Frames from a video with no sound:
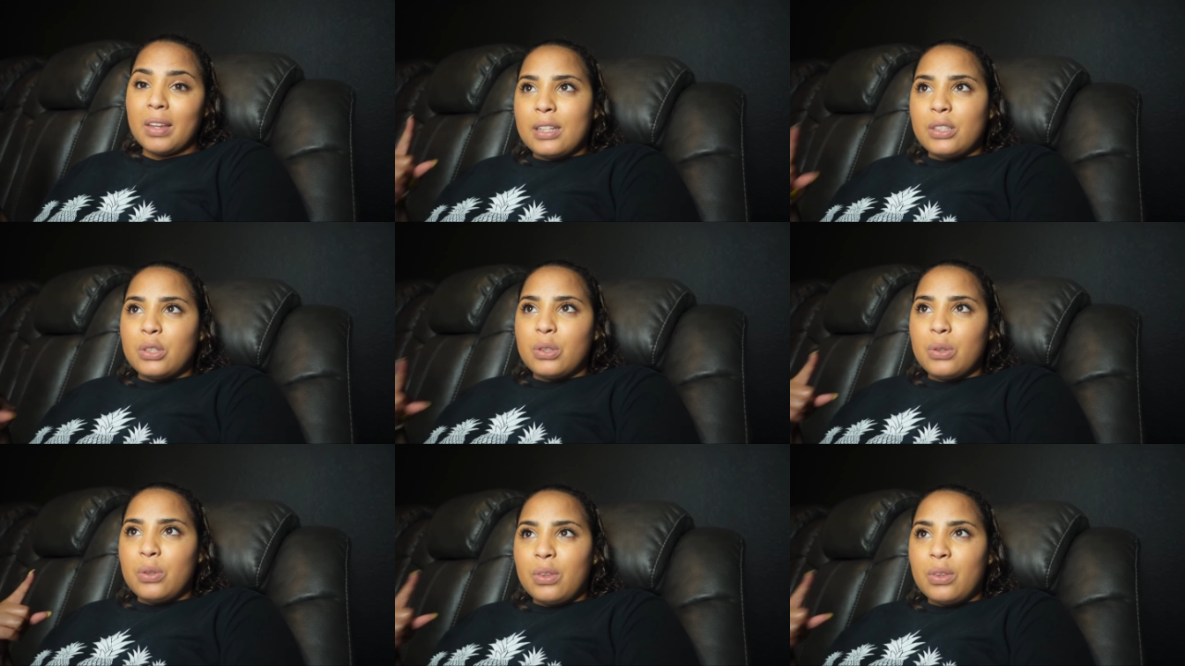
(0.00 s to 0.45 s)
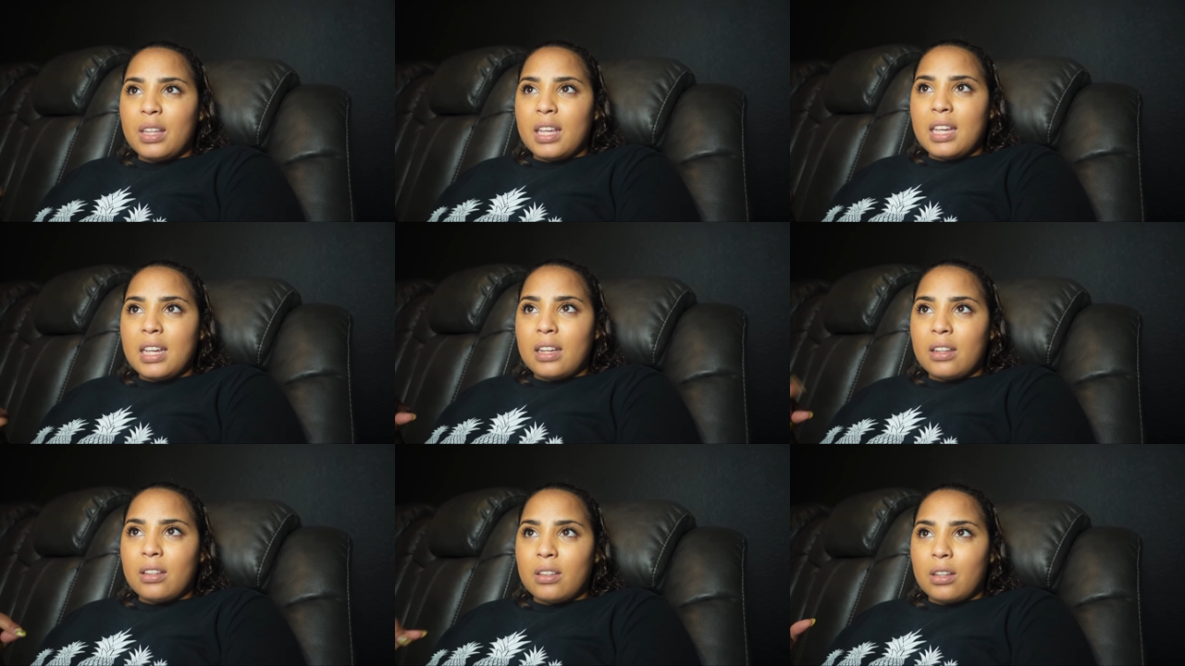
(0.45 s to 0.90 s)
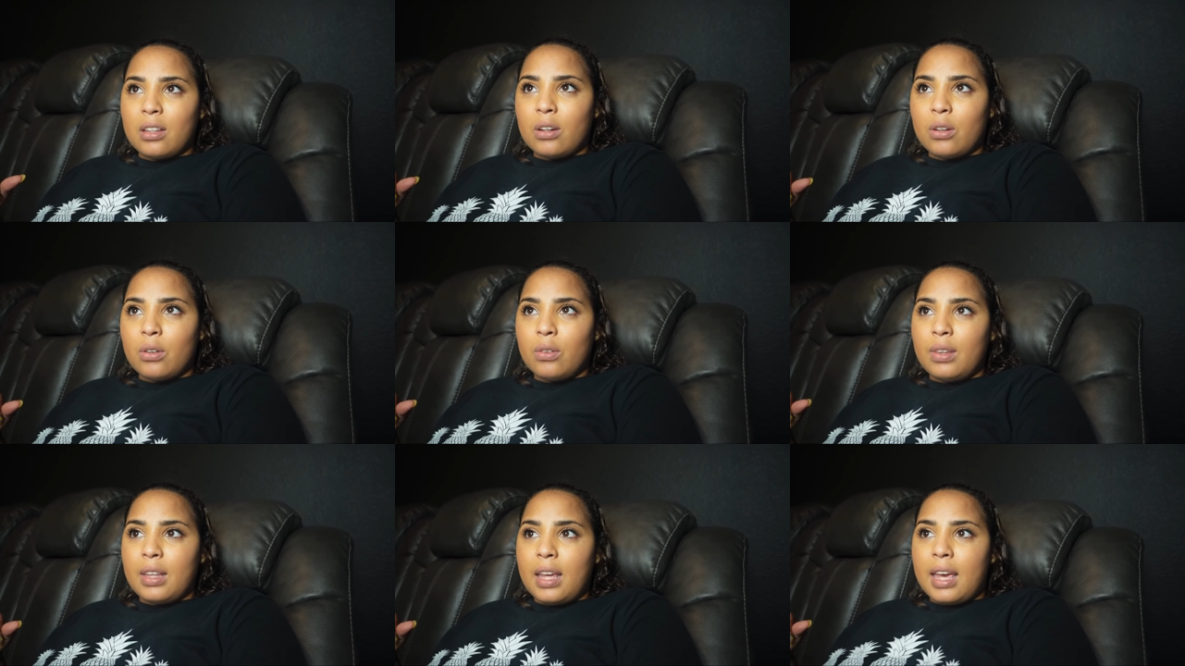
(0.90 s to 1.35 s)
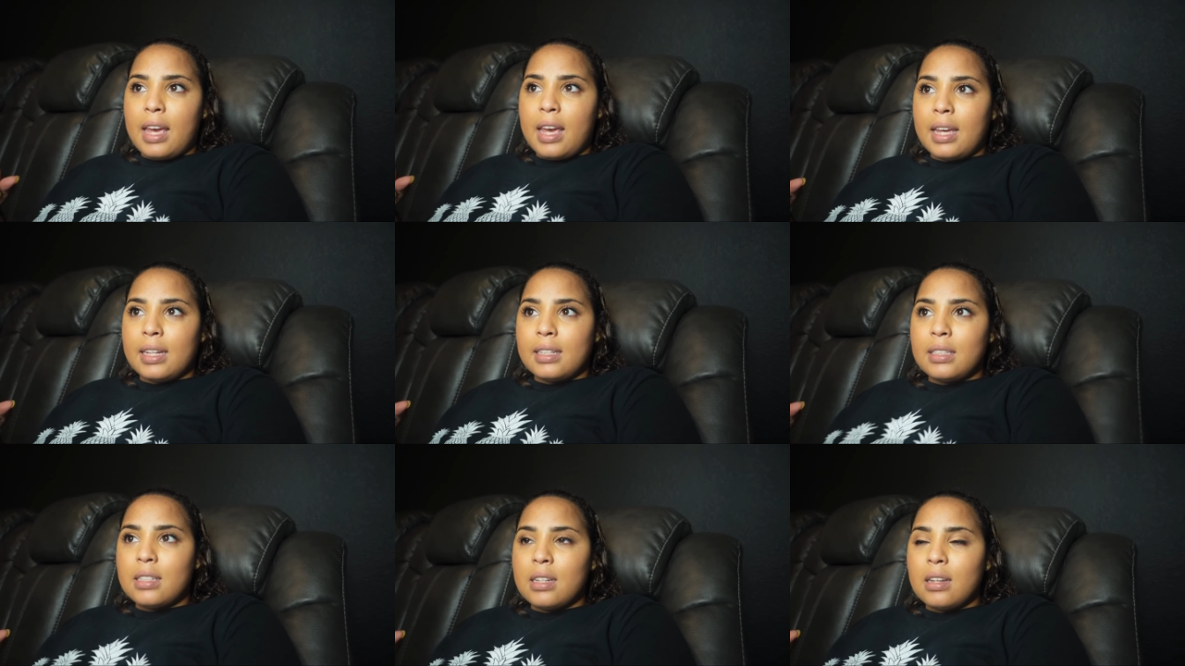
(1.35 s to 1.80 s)
I do think, though,
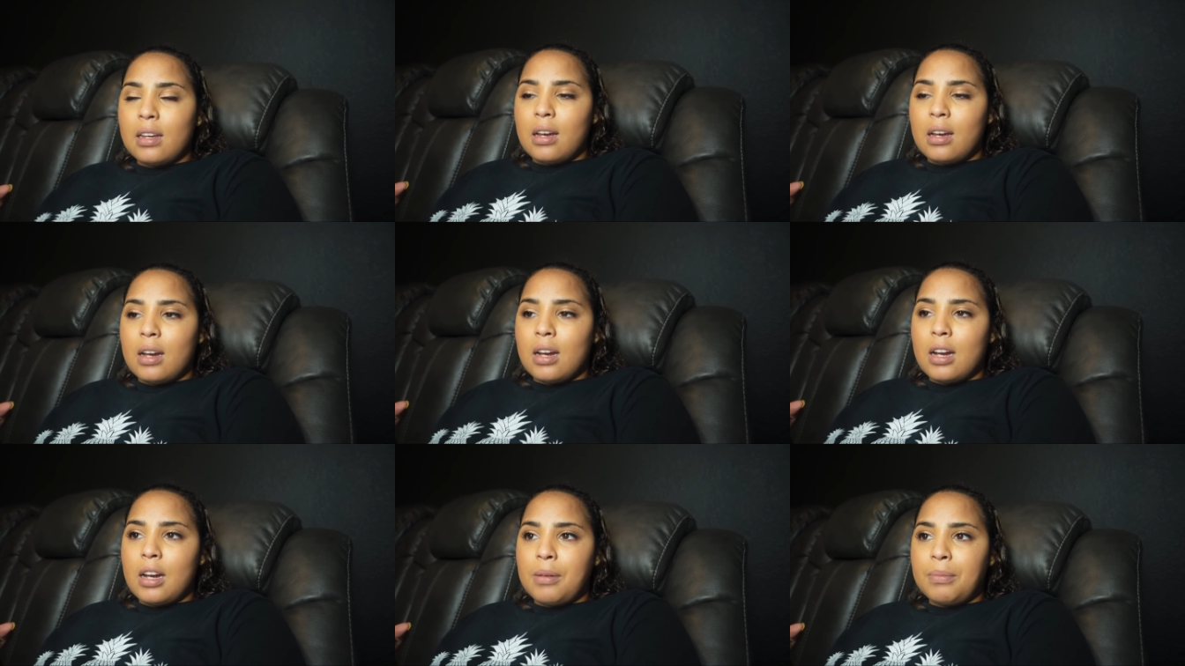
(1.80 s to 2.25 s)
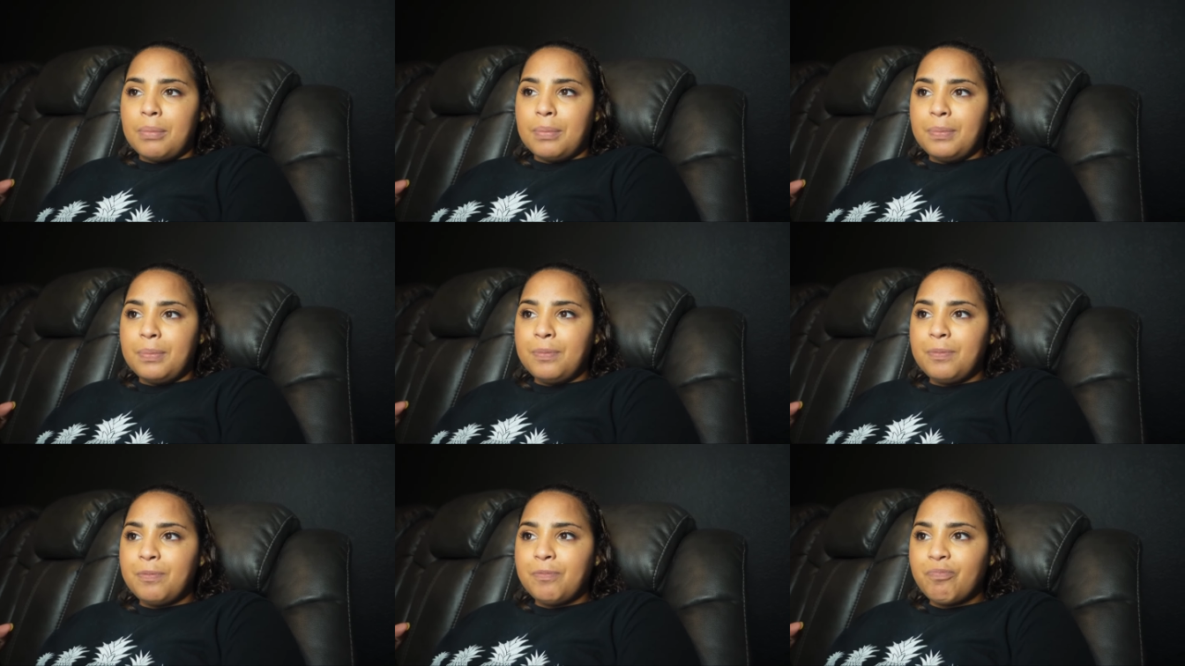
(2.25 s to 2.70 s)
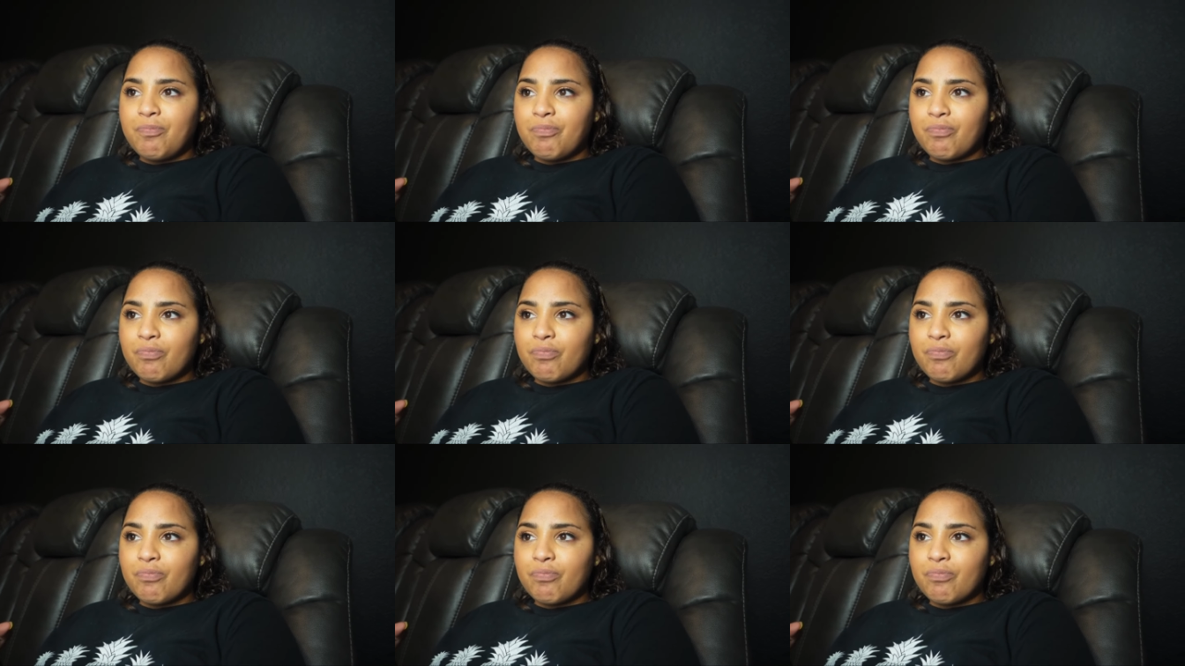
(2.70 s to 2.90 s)
that, um,